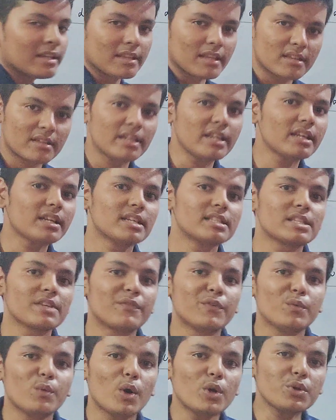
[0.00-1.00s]
The thing is,
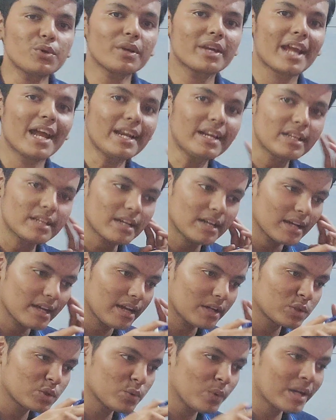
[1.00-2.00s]
if you want to get
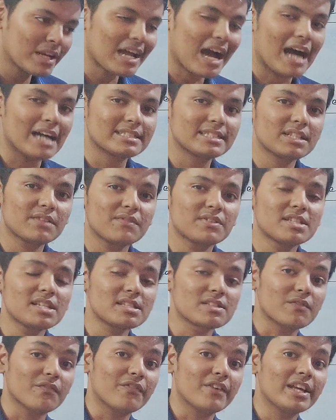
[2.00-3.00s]
to an answer which
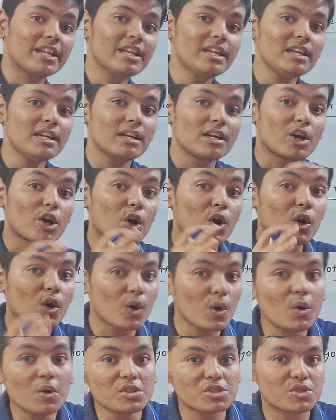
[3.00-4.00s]
is very
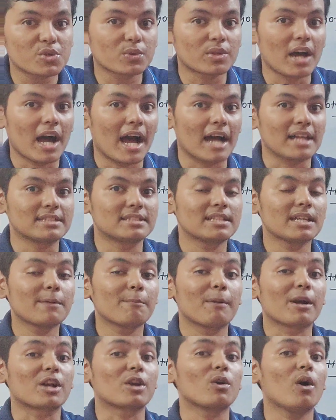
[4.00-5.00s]
close to the answer
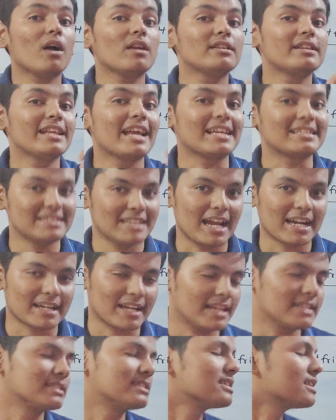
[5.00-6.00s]
but not the exact
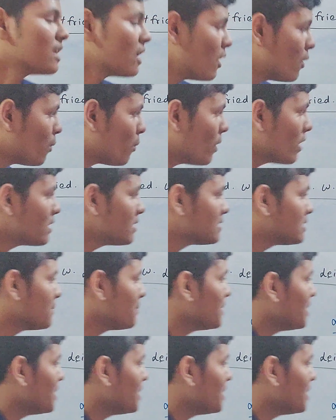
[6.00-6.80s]
answer, what is the